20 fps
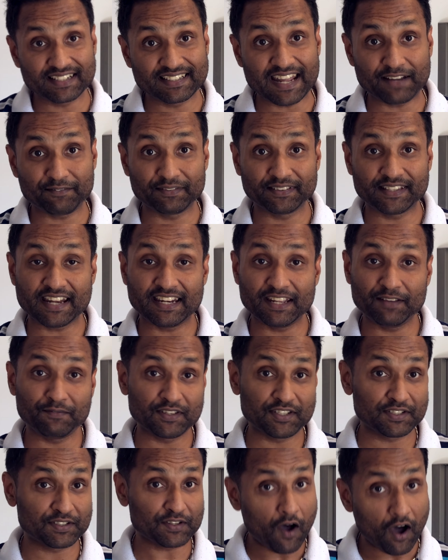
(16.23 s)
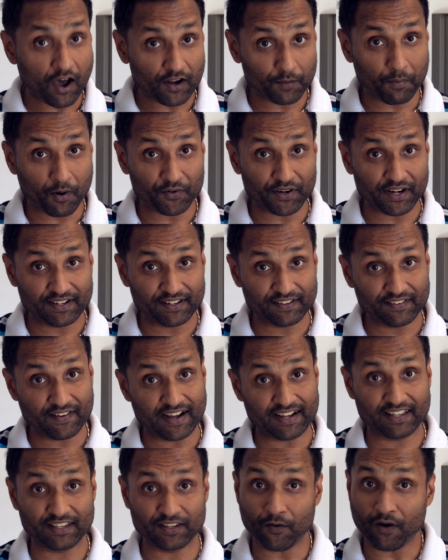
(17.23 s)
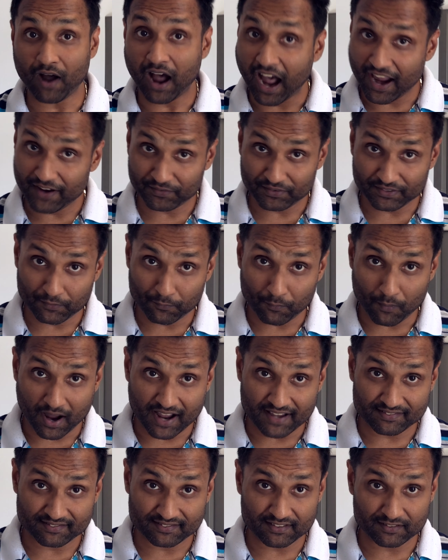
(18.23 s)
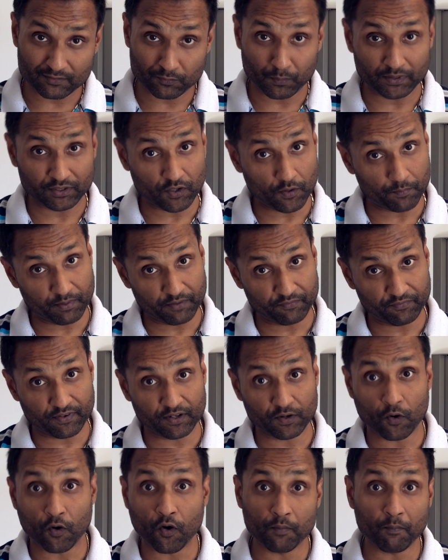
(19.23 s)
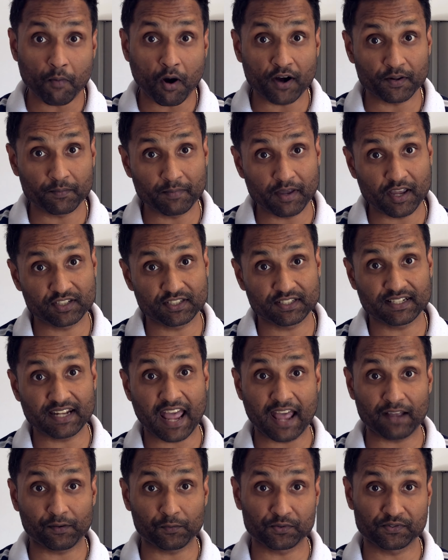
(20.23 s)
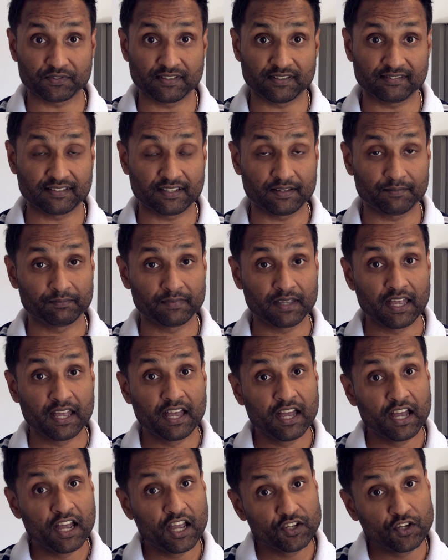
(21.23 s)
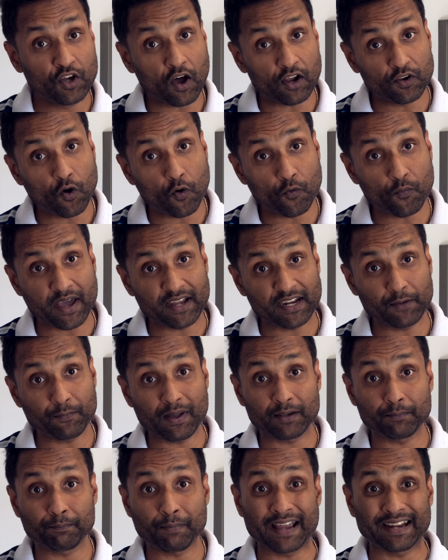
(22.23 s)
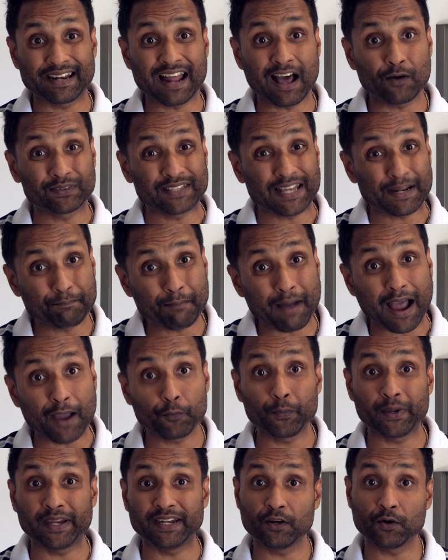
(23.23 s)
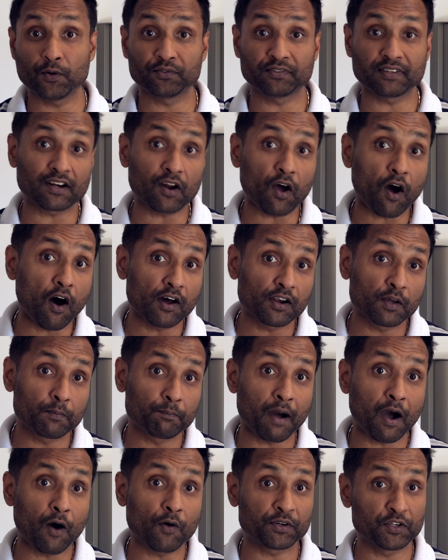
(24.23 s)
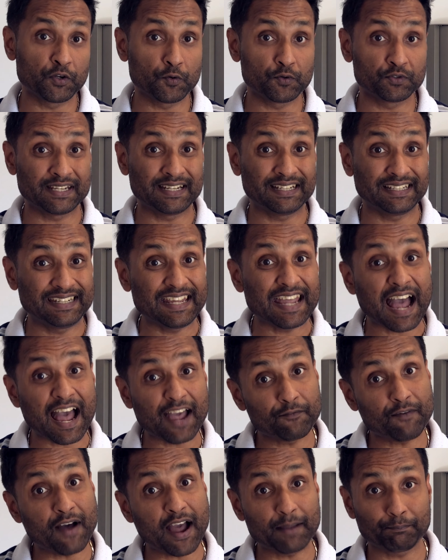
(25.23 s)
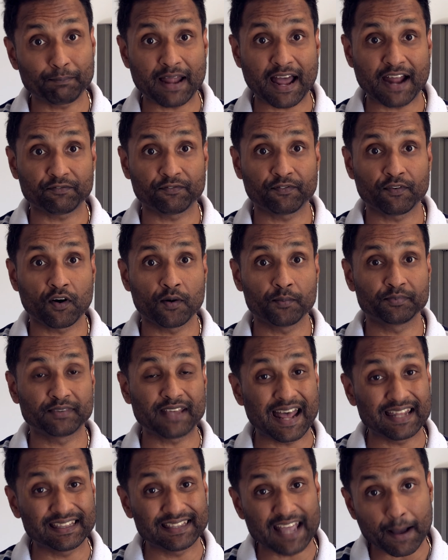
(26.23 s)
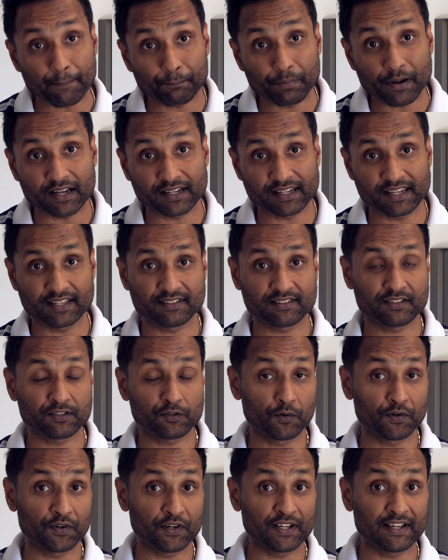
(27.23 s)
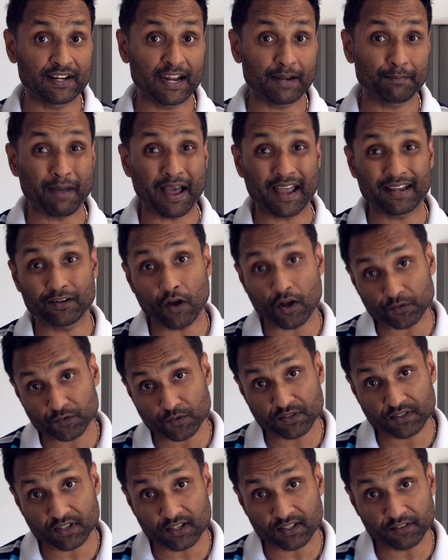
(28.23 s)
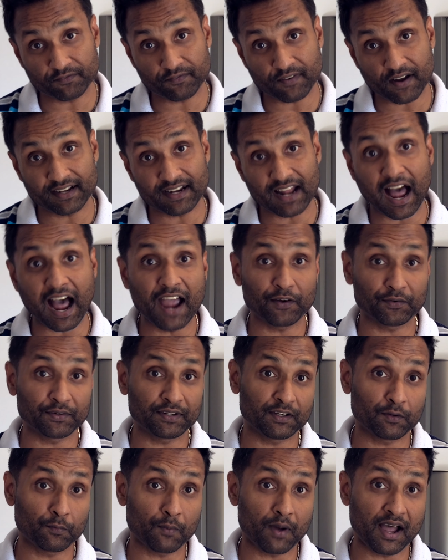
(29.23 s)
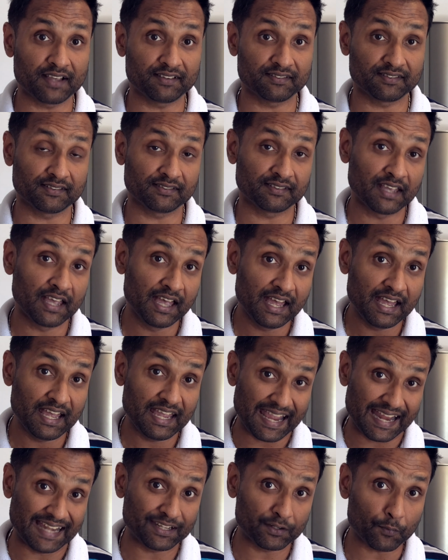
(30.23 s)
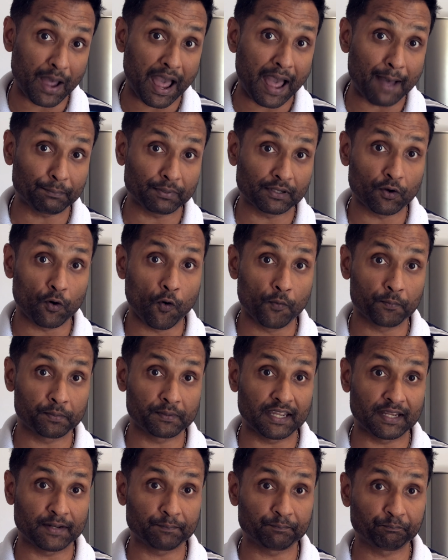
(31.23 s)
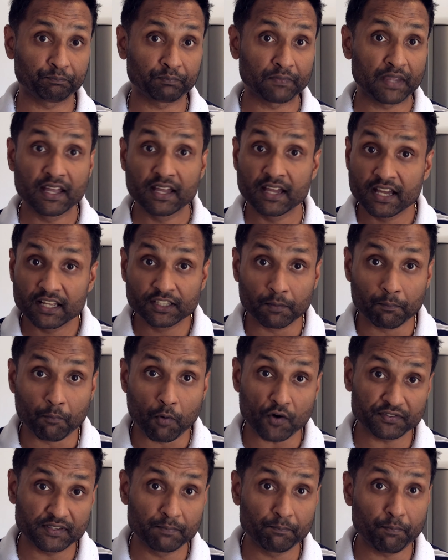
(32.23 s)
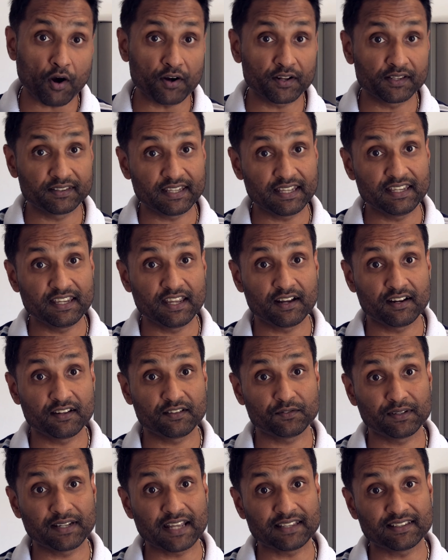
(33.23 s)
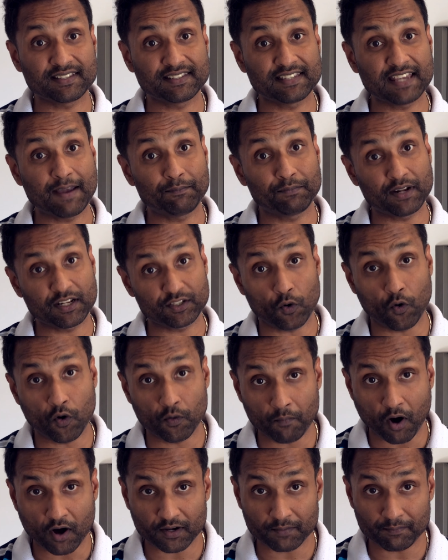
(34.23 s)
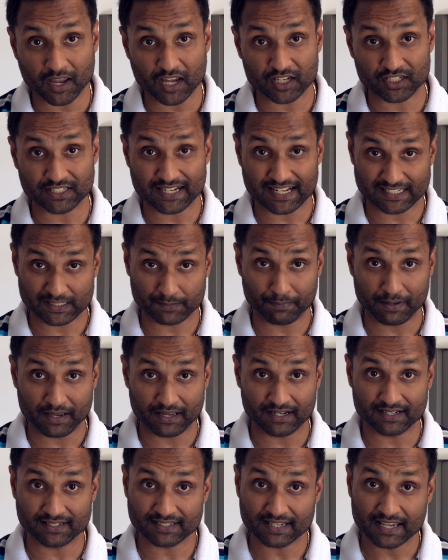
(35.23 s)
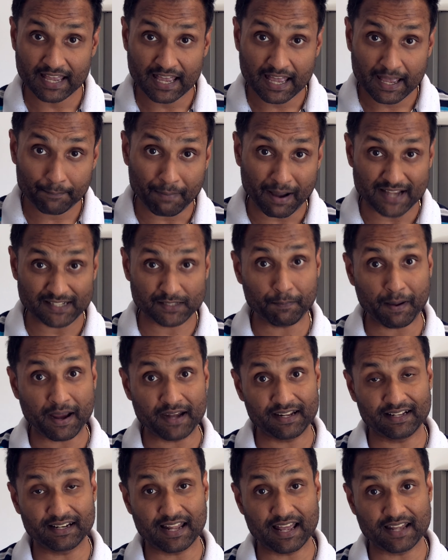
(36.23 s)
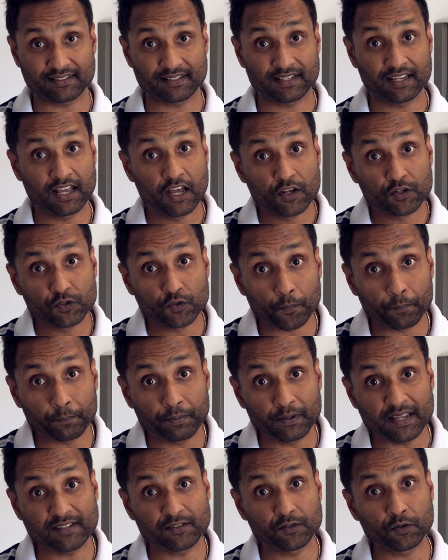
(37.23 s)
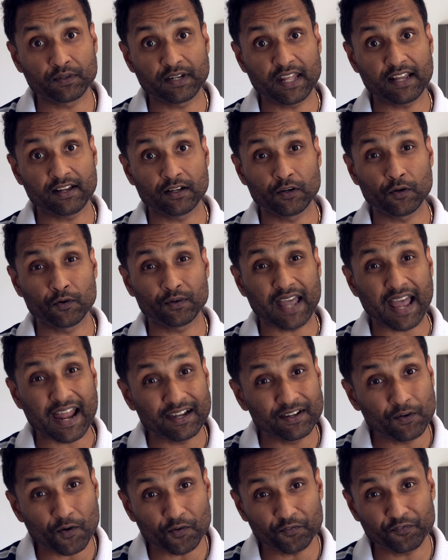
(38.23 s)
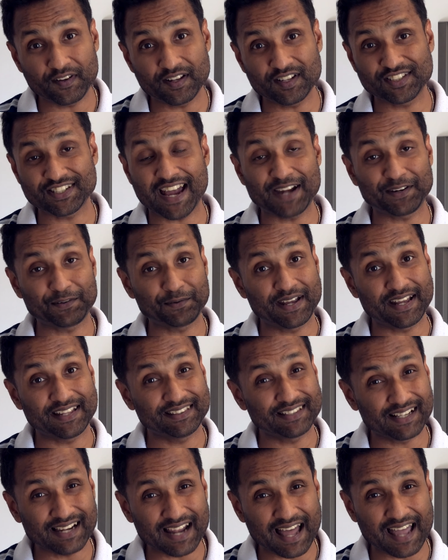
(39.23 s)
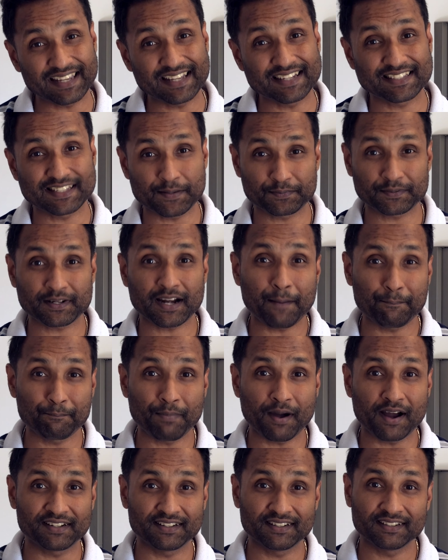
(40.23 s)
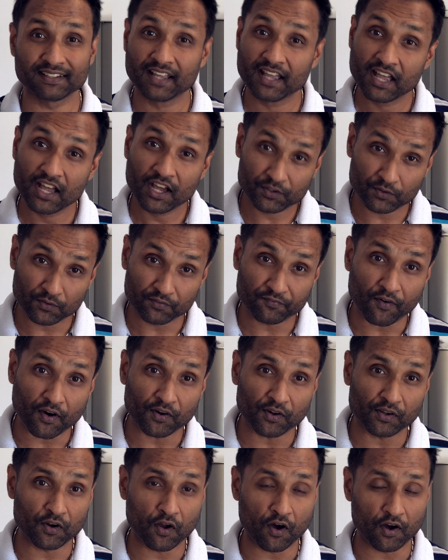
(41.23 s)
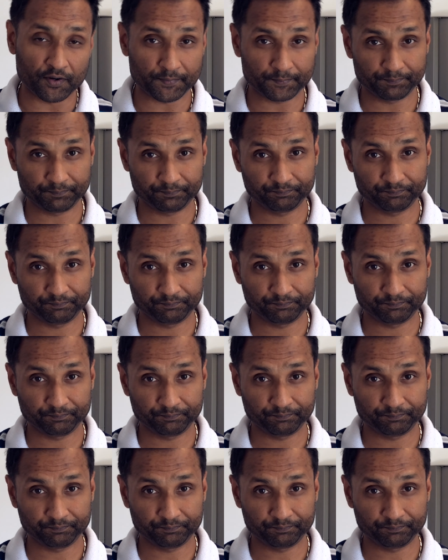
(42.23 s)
Tech with Eddie, which is all about integrating your IoT devices with your preferred home automation ecosystem. You all know very well by now that my videos are all about using DIY platforms and their plugins to integrate my not-so-certified IoT devices into Apple HomeKit. The most important thing here is to get the same rich home automation experience by spending less. So please do take a look and don't feel shy to hit the like and subscribe button to follow along.